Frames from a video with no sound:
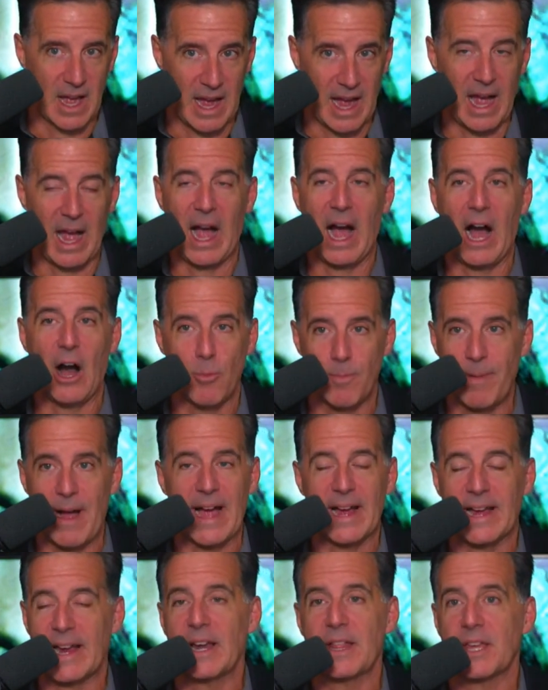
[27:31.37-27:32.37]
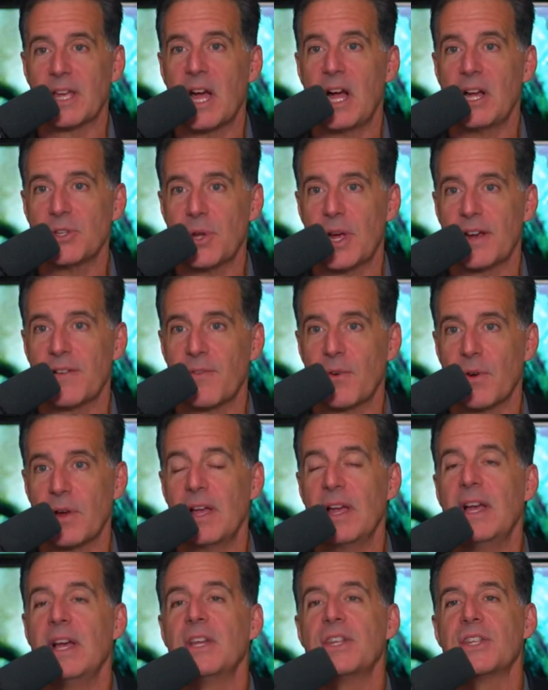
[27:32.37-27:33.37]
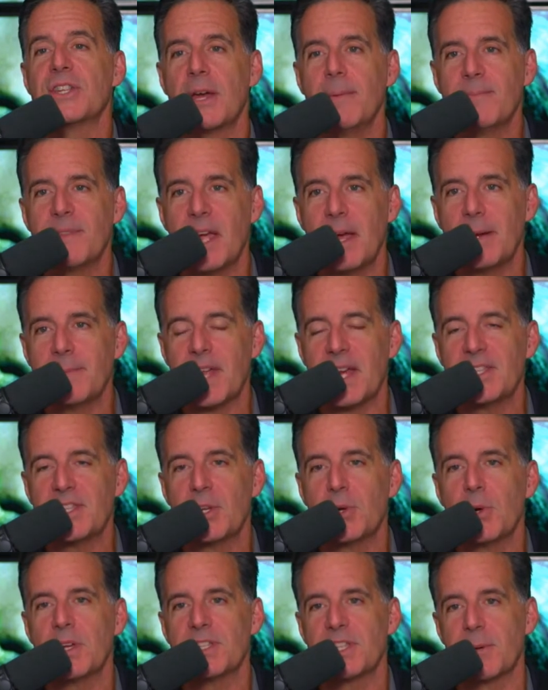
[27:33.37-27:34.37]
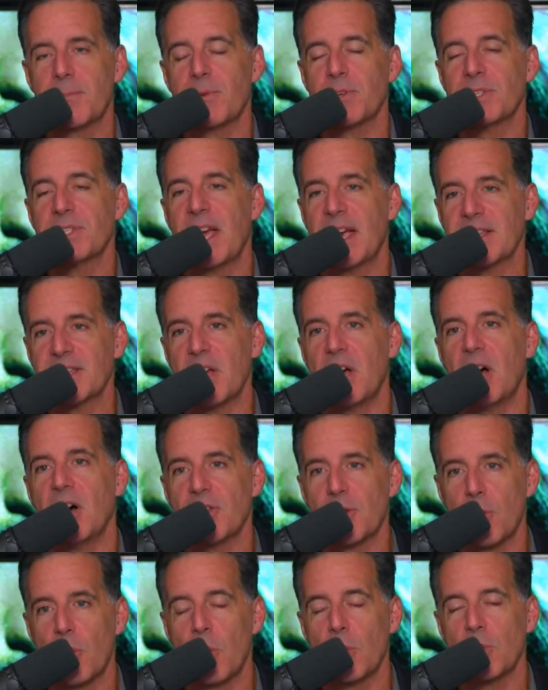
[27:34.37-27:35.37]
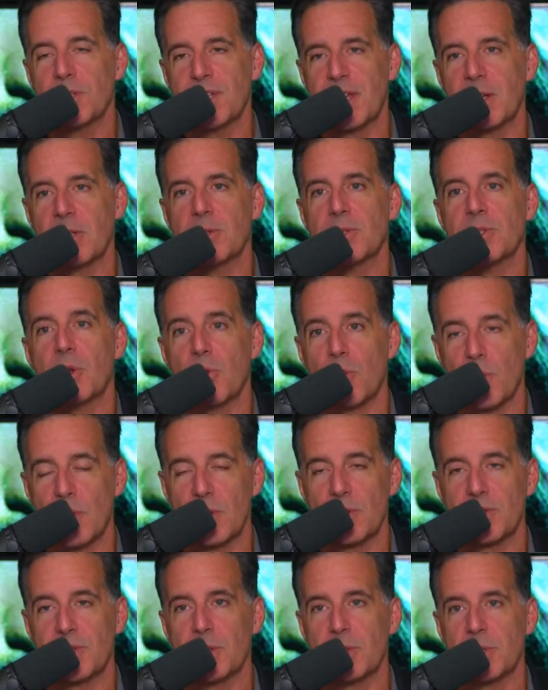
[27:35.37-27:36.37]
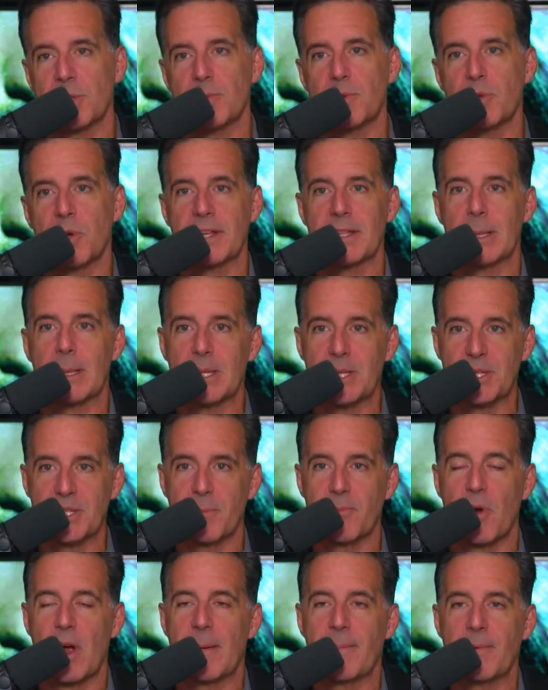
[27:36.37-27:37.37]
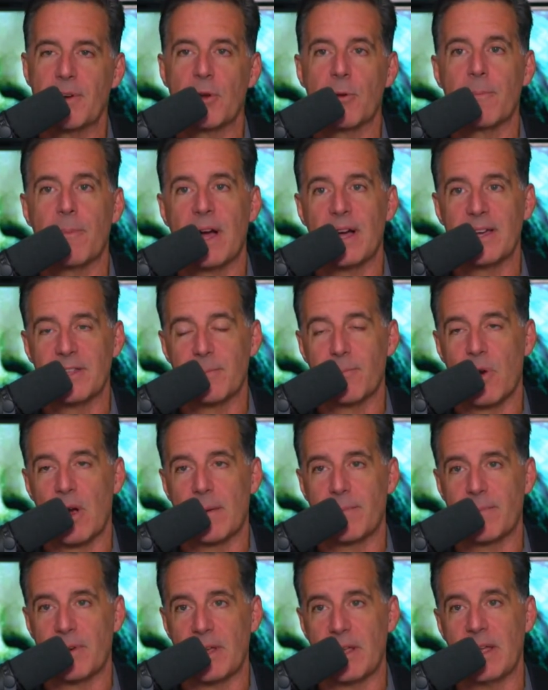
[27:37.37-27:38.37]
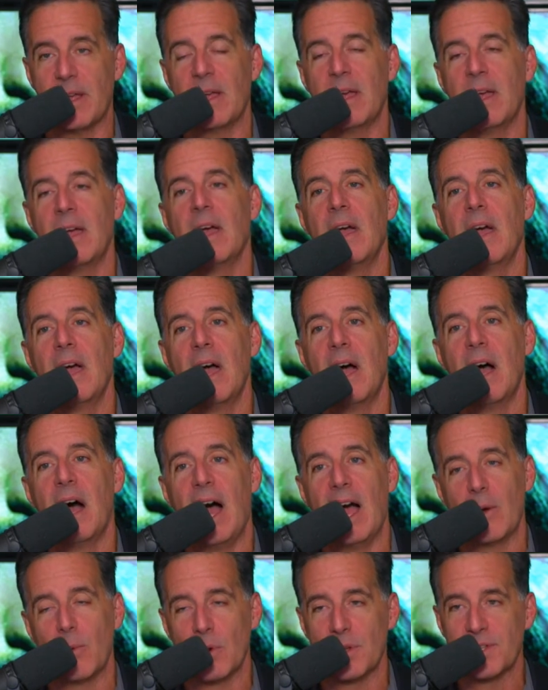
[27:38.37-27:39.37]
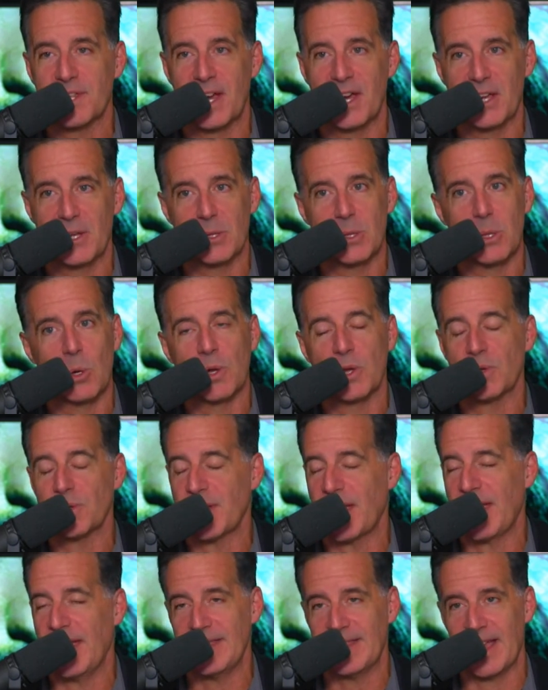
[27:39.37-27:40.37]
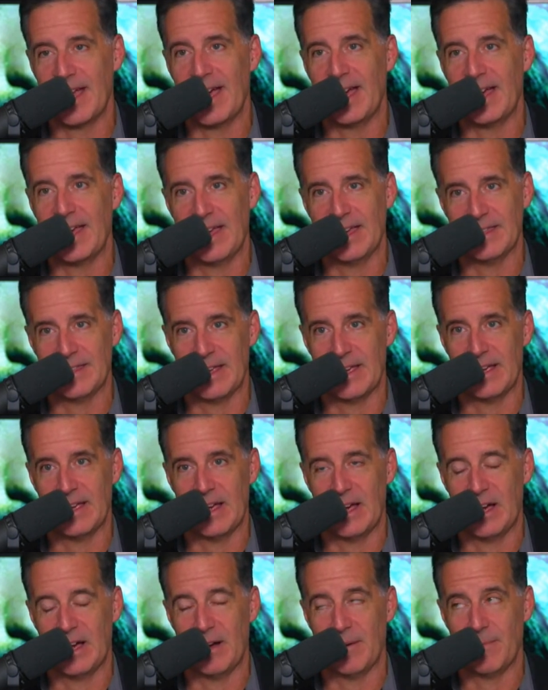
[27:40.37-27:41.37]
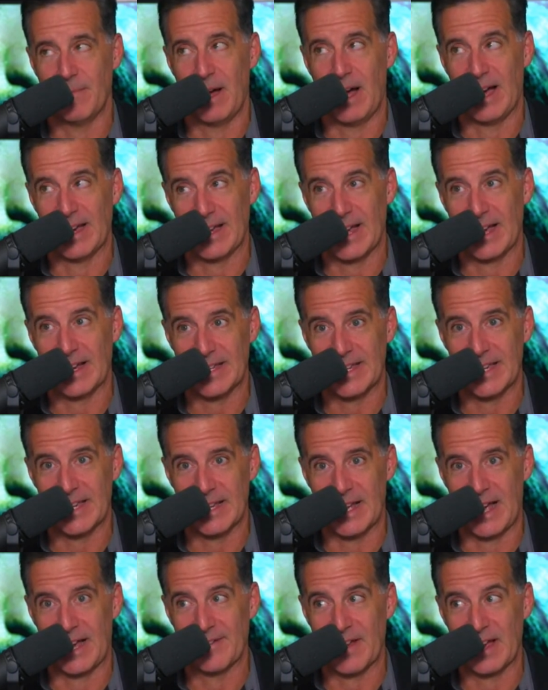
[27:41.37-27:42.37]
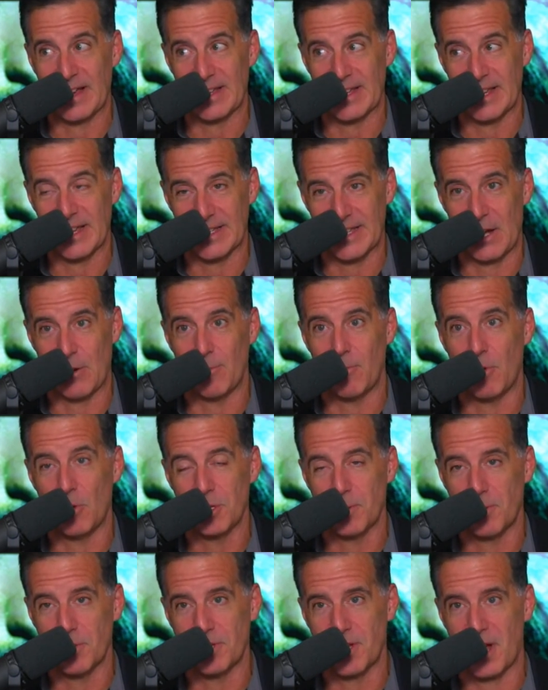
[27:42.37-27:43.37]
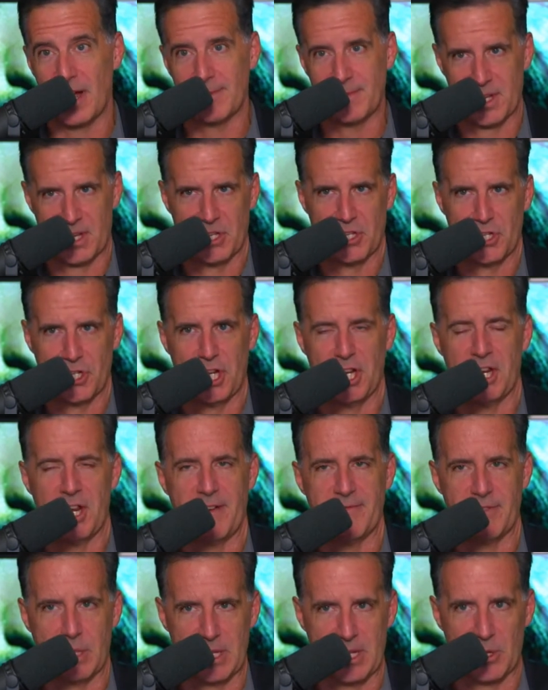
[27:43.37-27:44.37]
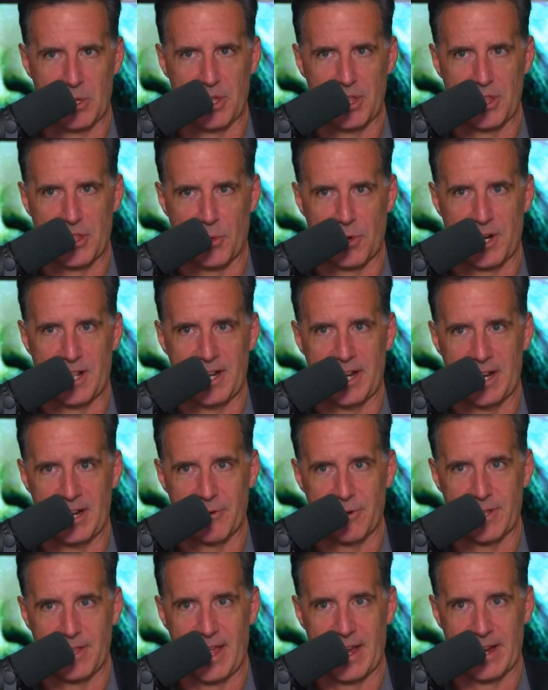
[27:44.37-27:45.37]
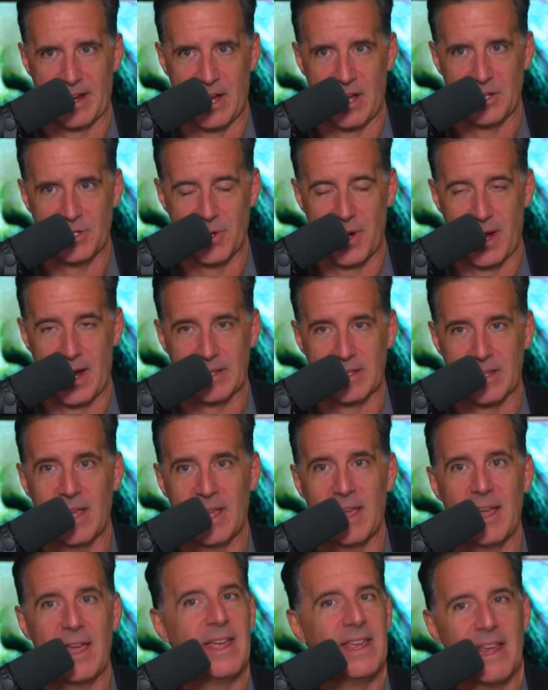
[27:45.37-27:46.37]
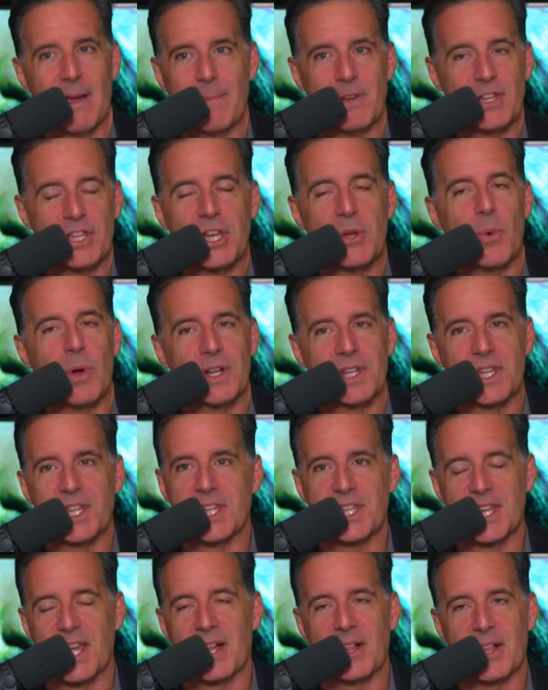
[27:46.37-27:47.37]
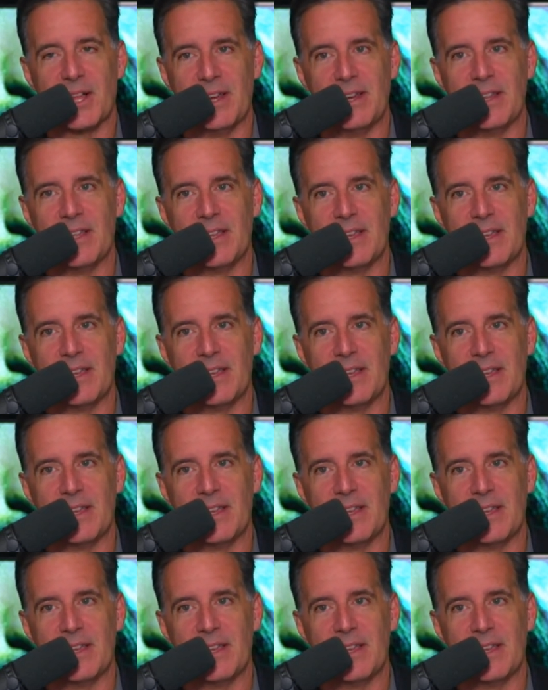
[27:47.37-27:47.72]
I'll back out of the contract for you. Sometimes I do it to protect other wholesalers or realtors from trying to list the property or buy the property. I will tell you, lawyers hate that, and that um, I got kicked. I've gotten kicked out multiple times, and she didn't have the legal authority to enter in that contract. Yeah, but she wants to sell it.